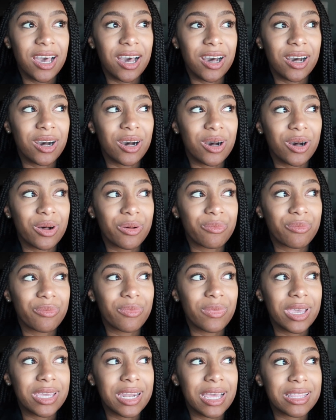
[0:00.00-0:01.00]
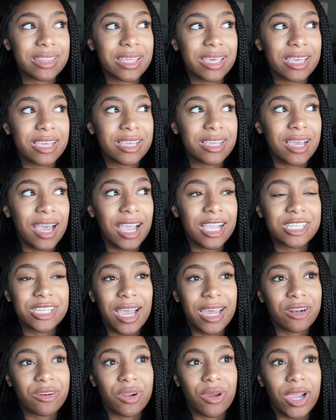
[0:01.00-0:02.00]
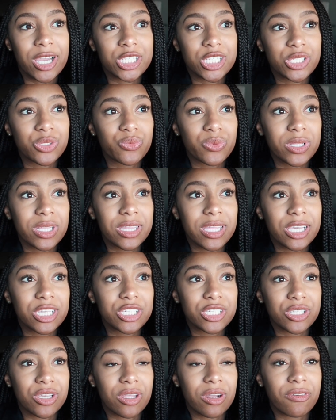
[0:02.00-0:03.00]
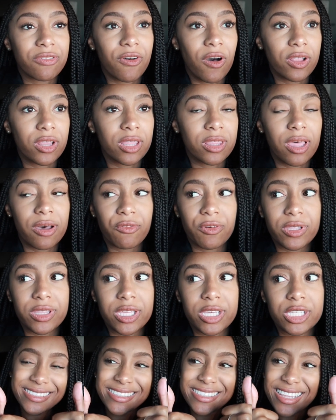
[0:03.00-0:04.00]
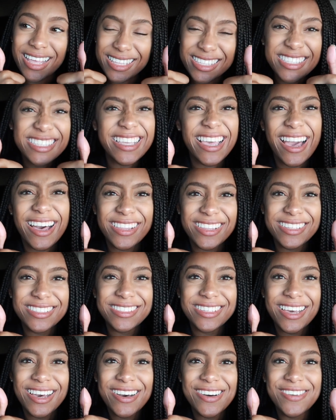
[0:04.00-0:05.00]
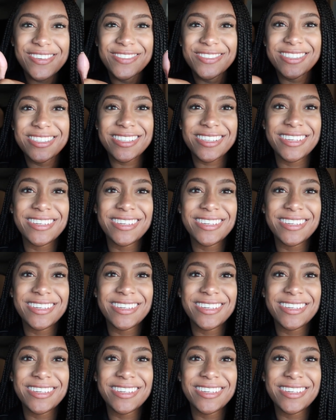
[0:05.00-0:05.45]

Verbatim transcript: and I think I don't know, I just really think she's gonna fall in love with it. Let's see how this goes.